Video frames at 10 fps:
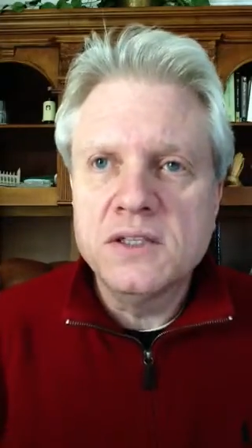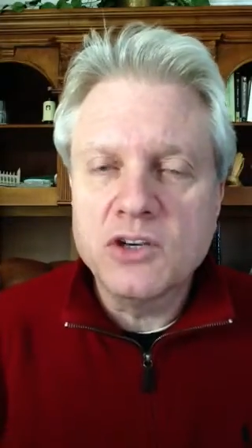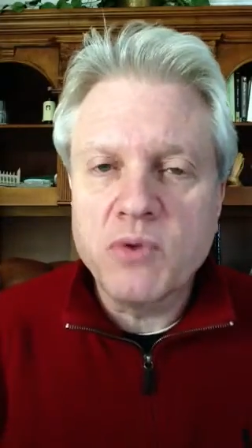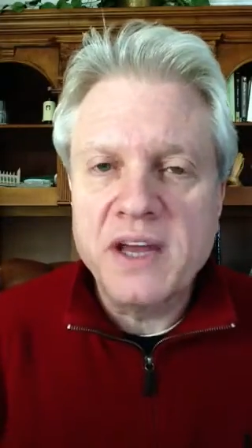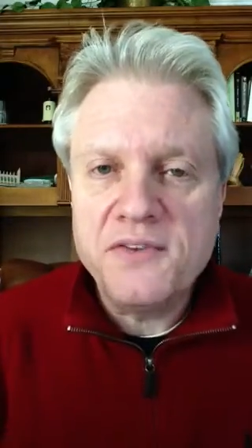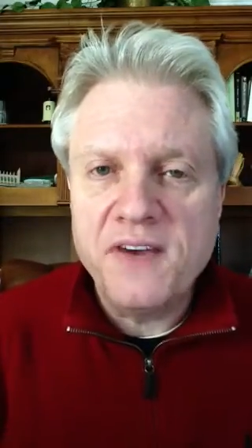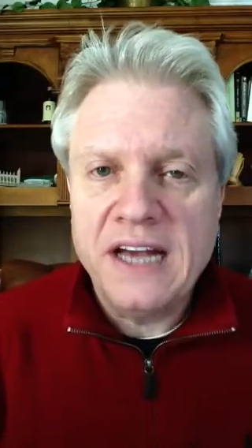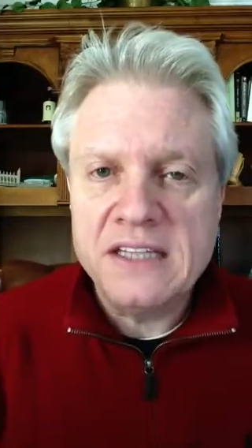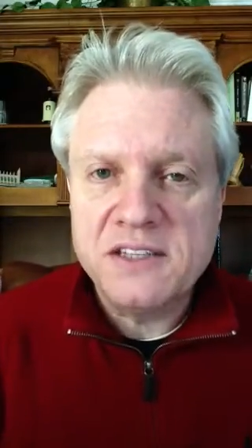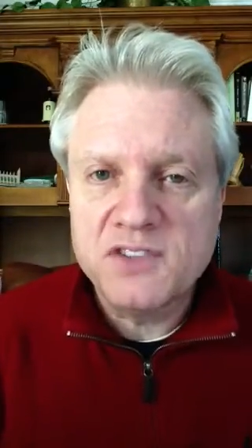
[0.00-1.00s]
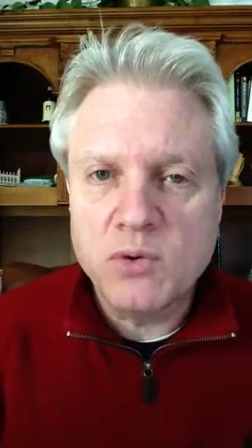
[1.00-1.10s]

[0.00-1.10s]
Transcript: the great fast of